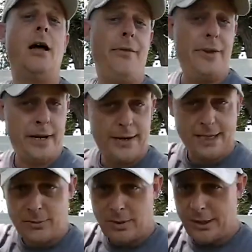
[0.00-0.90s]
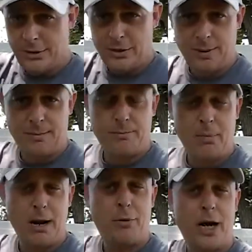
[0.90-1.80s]
And then that's when I use
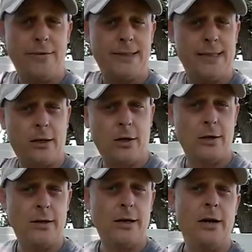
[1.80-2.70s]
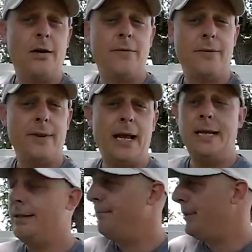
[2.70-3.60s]
my privacy curtain for
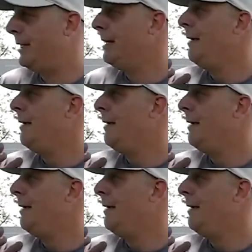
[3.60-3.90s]
that. But